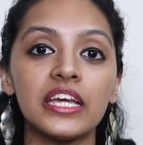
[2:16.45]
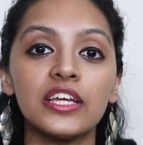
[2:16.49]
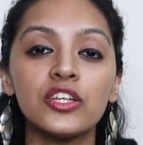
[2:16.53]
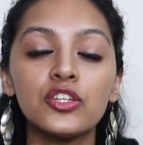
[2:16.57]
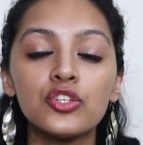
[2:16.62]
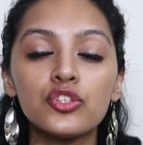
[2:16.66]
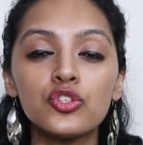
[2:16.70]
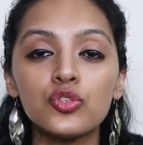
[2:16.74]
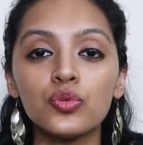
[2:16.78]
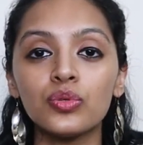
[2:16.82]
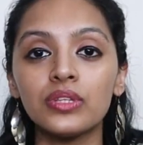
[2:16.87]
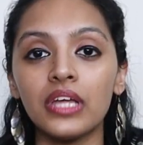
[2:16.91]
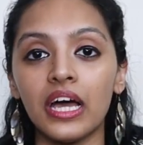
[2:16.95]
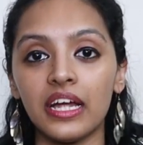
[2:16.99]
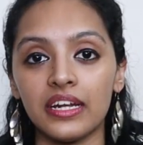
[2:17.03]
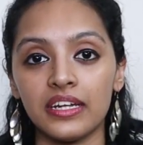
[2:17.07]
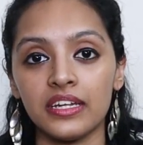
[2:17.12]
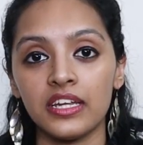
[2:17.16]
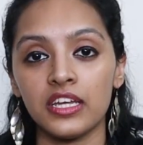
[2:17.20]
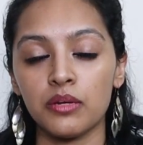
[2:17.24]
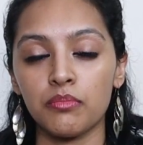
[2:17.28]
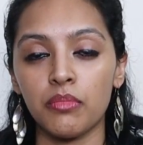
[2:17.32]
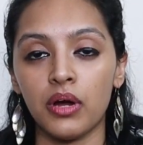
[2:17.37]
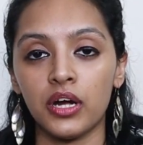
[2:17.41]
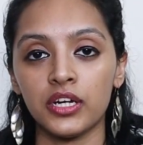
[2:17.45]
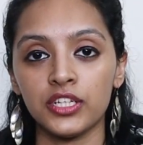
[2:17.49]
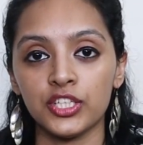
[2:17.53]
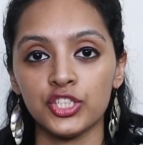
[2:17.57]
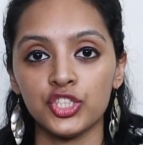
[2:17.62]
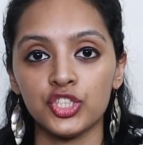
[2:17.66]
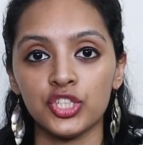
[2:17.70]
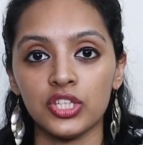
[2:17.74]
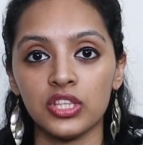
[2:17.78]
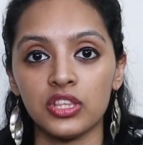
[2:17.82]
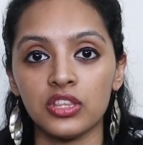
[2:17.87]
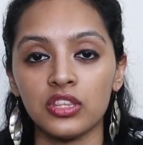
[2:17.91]
into that Nirmana
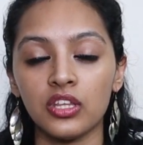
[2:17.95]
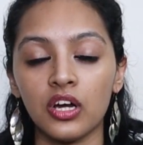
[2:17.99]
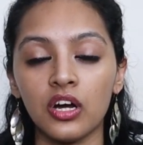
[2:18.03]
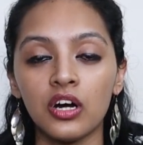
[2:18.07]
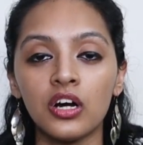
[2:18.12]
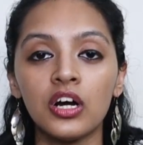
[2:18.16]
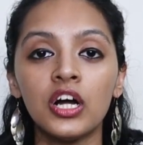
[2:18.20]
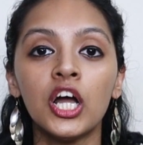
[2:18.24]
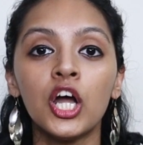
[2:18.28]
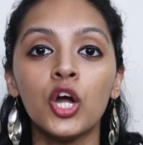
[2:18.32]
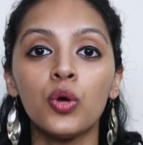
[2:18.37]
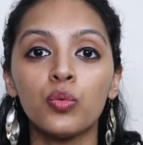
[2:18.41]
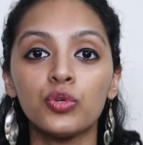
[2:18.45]
Chitta,